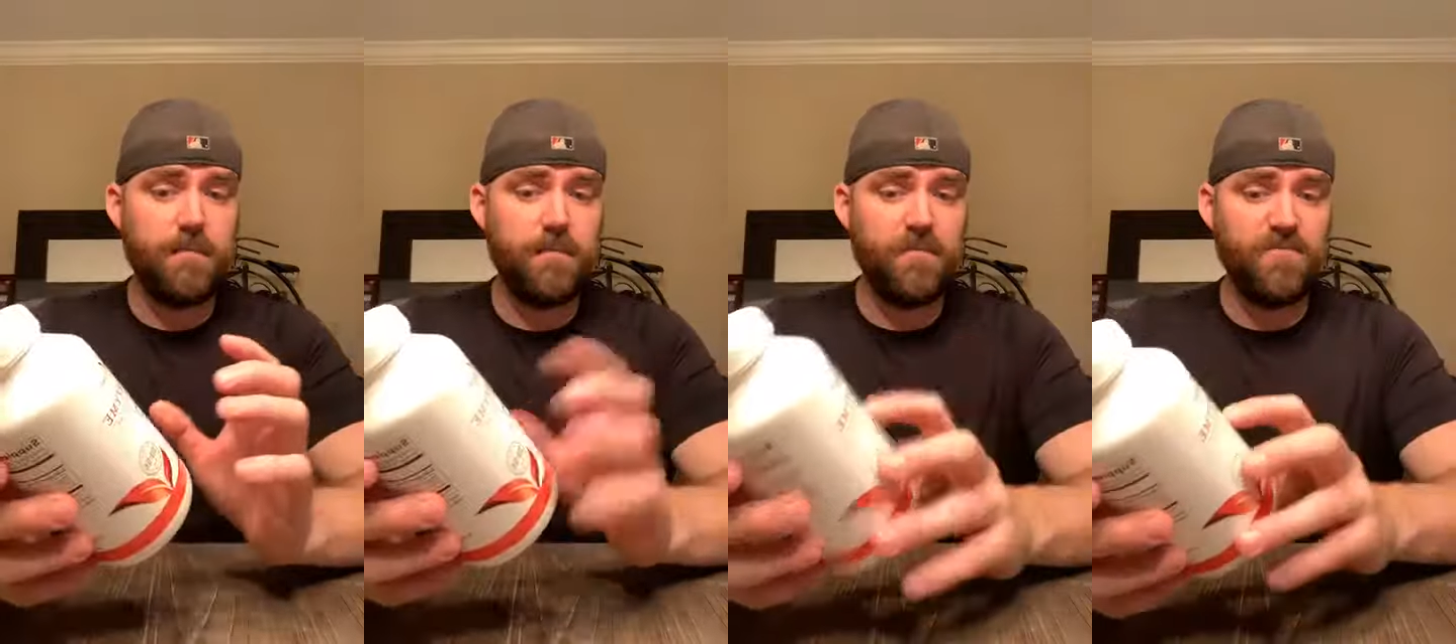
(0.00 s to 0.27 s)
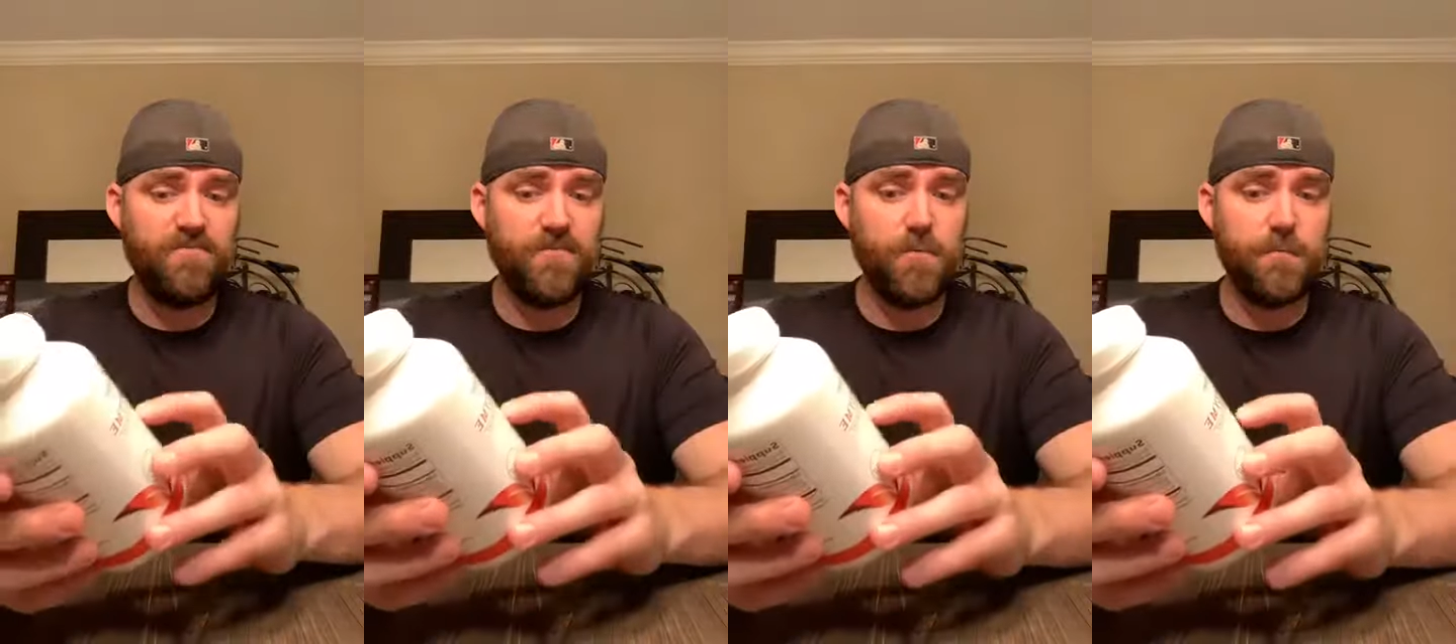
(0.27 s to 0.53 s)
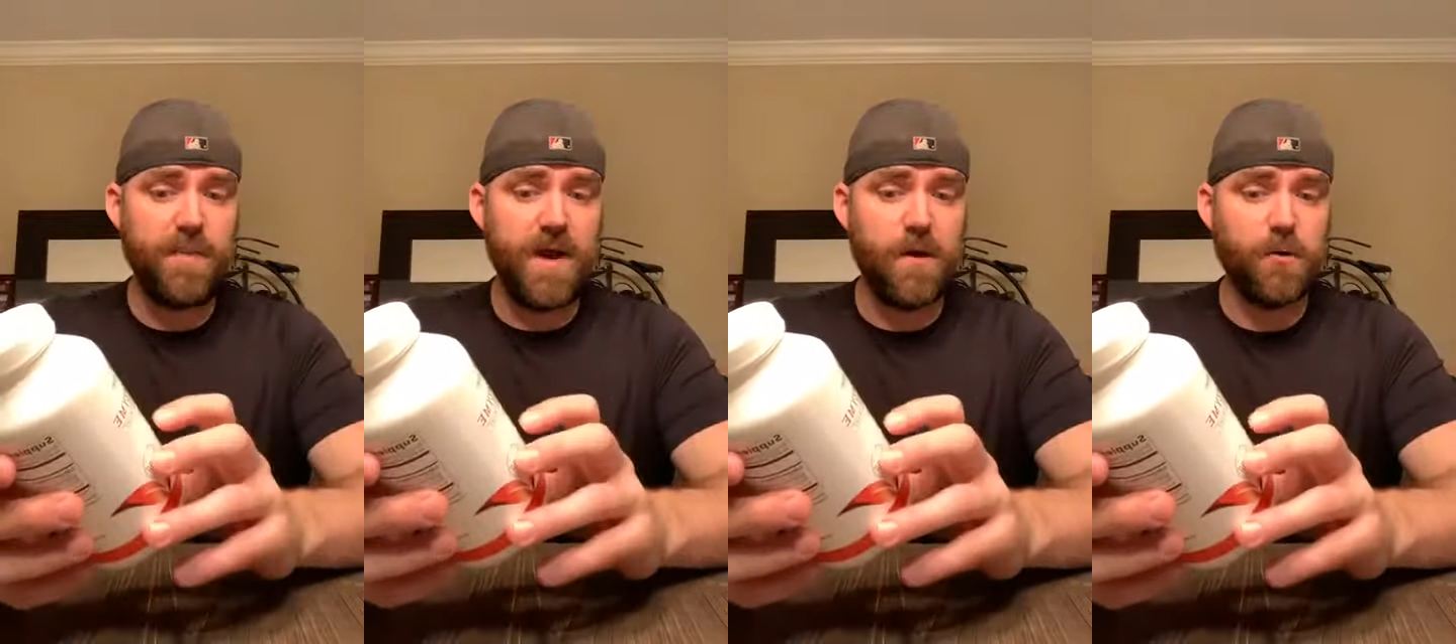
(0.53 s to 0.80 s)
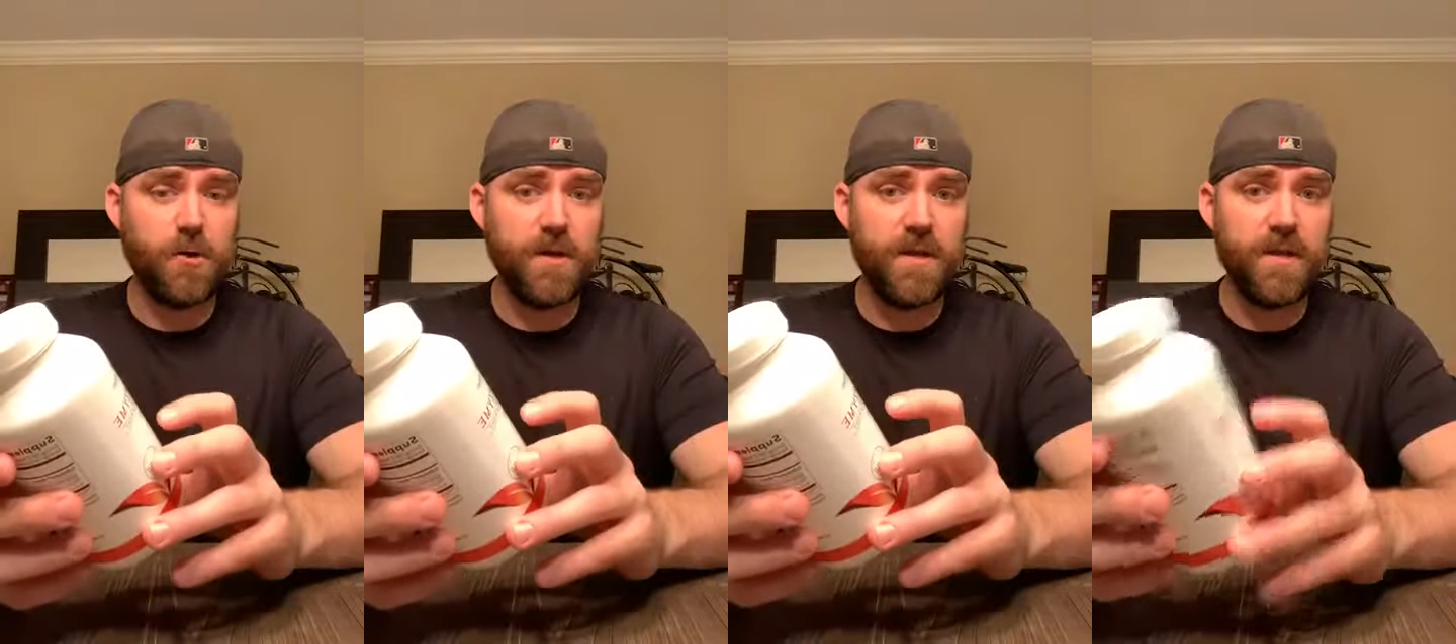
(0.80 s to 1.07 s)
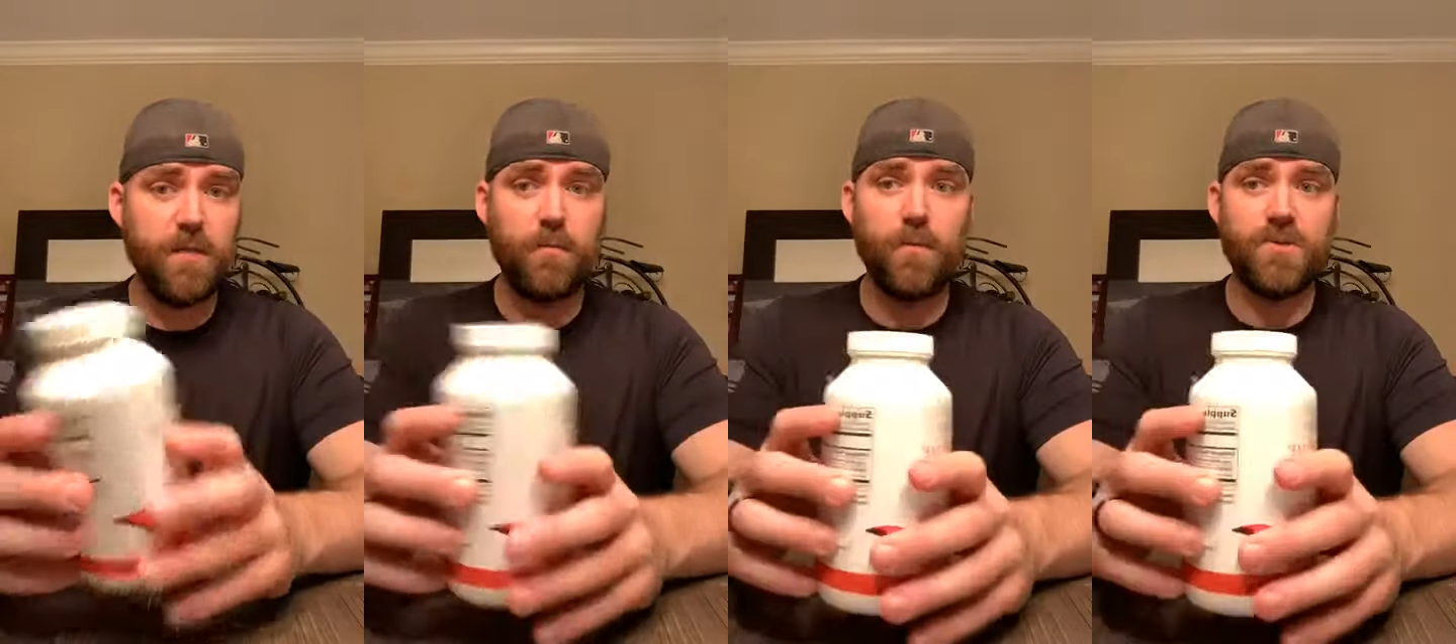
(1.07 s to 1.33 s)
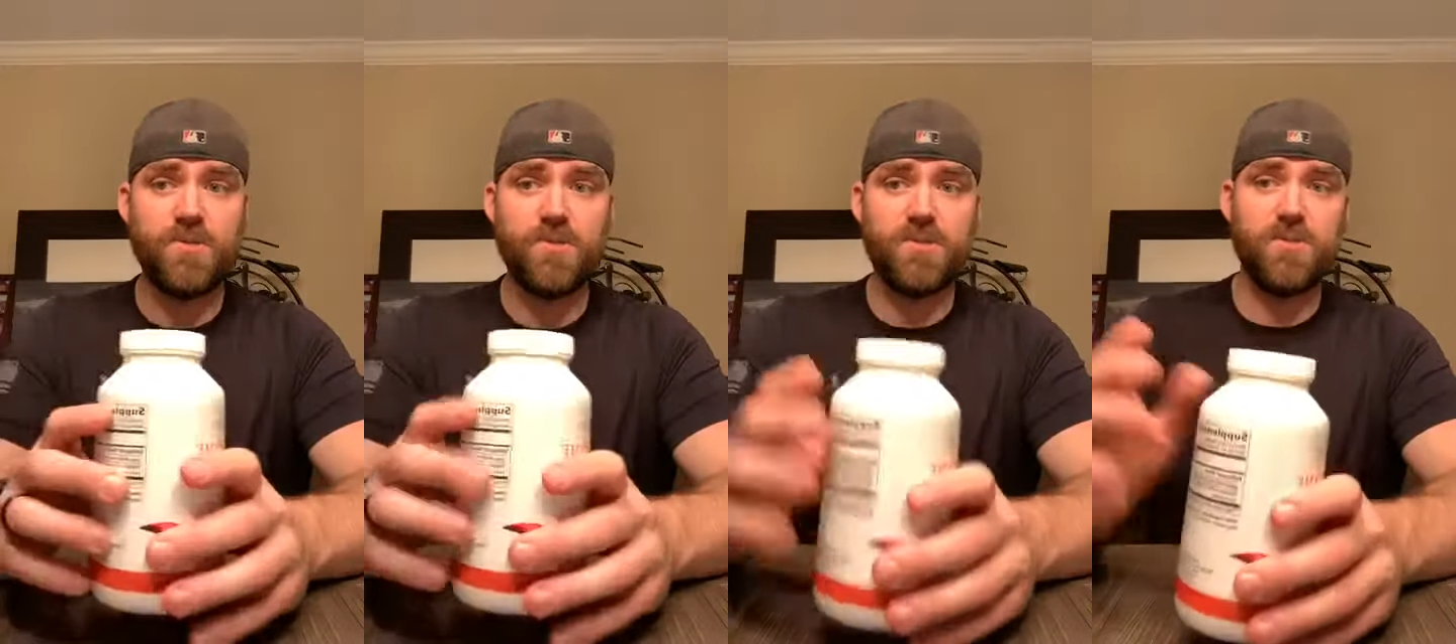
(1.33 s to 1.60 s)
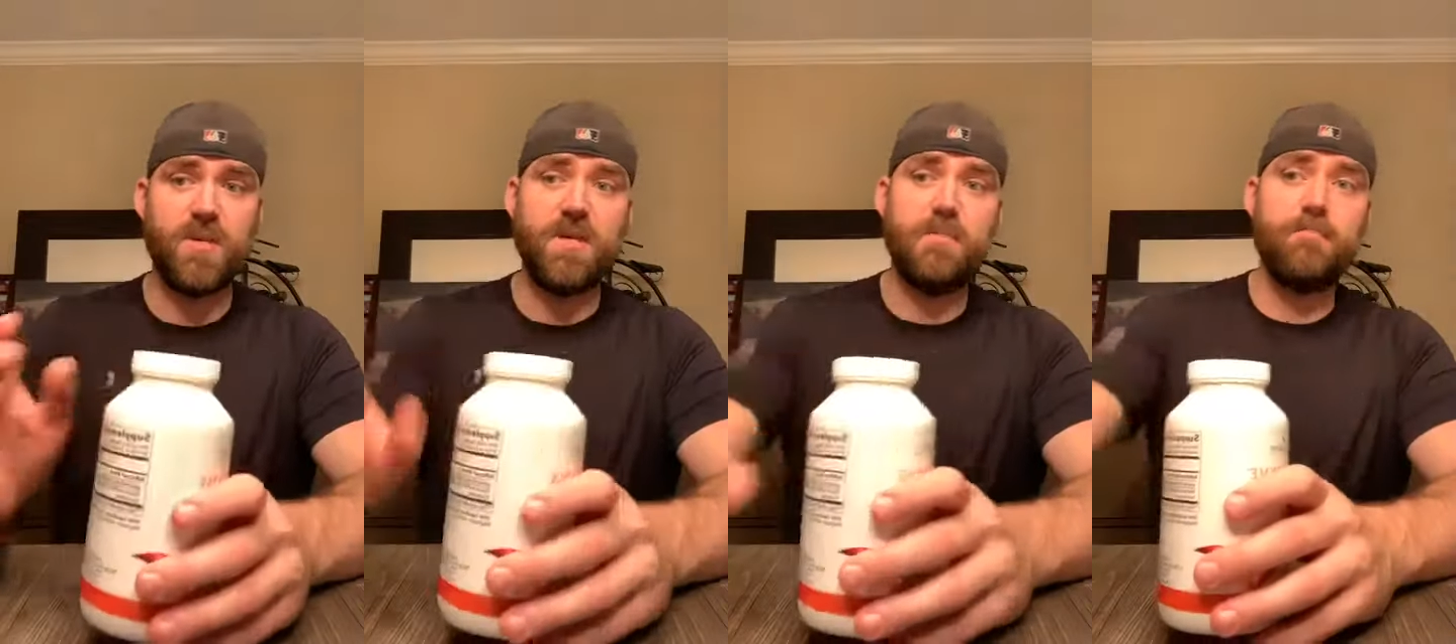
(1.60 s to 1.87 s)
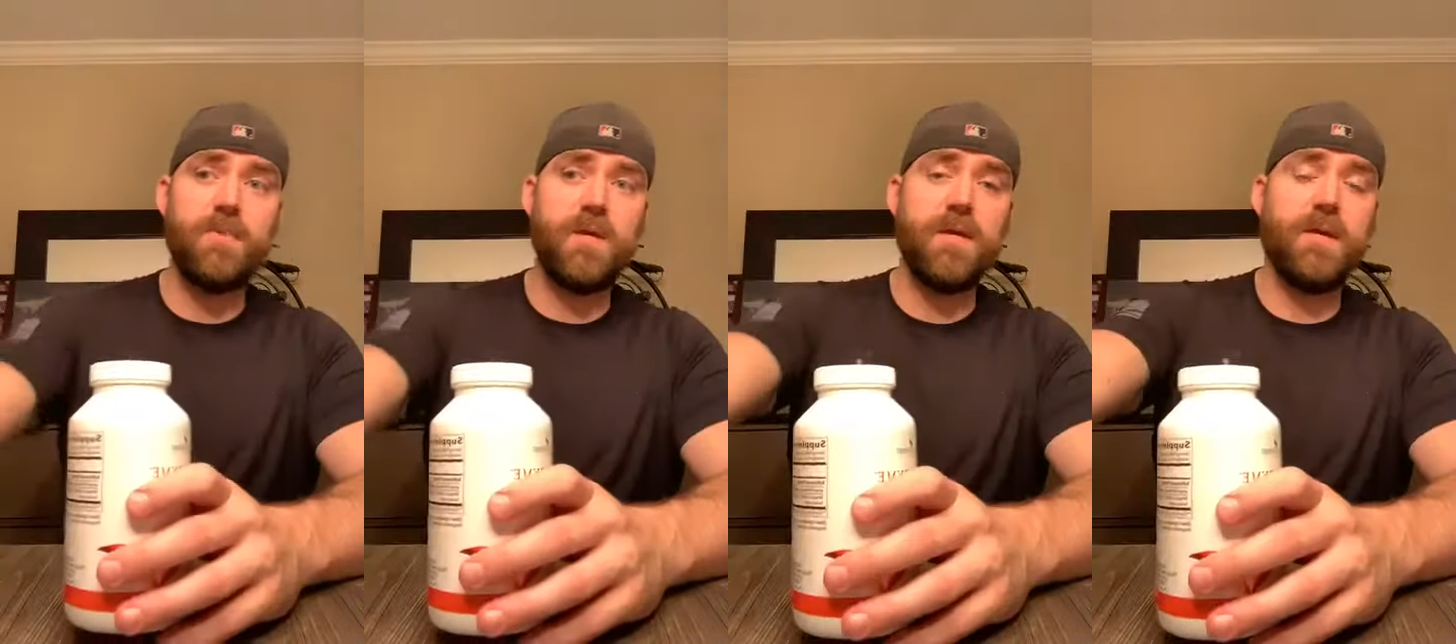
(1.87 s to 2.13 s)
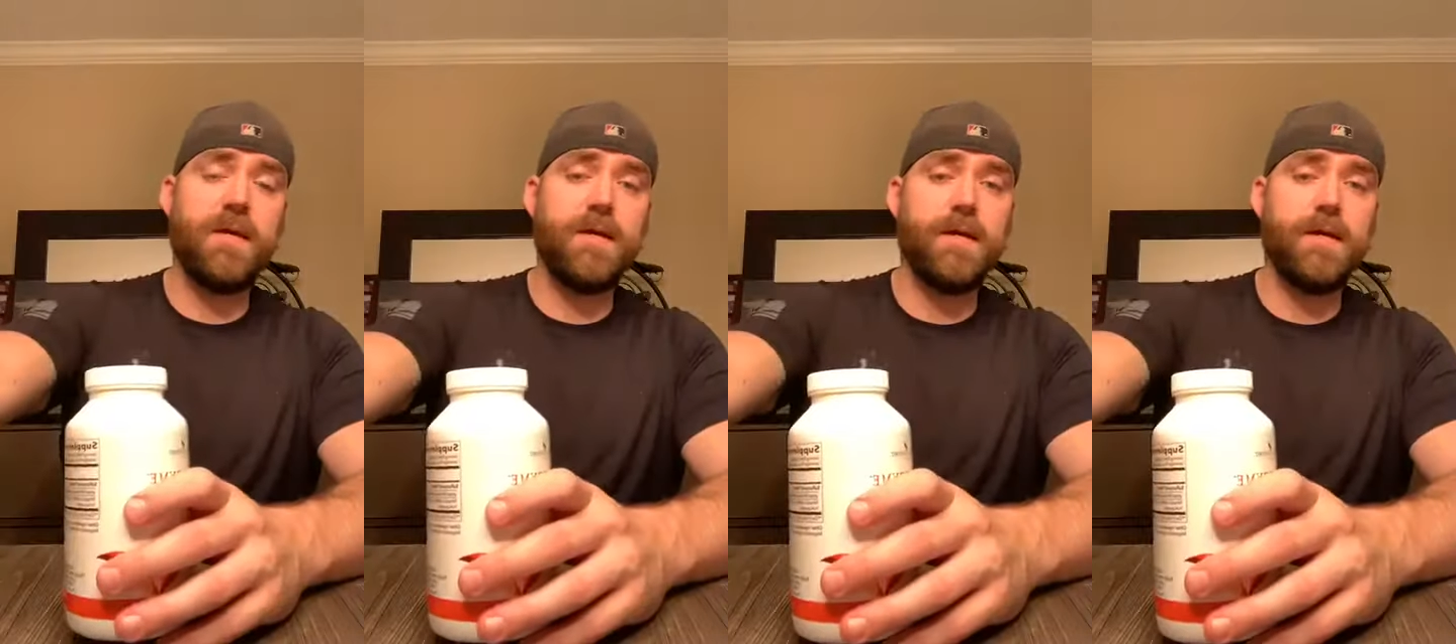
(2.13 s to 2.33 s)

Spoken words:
fruit powder in it, which is a big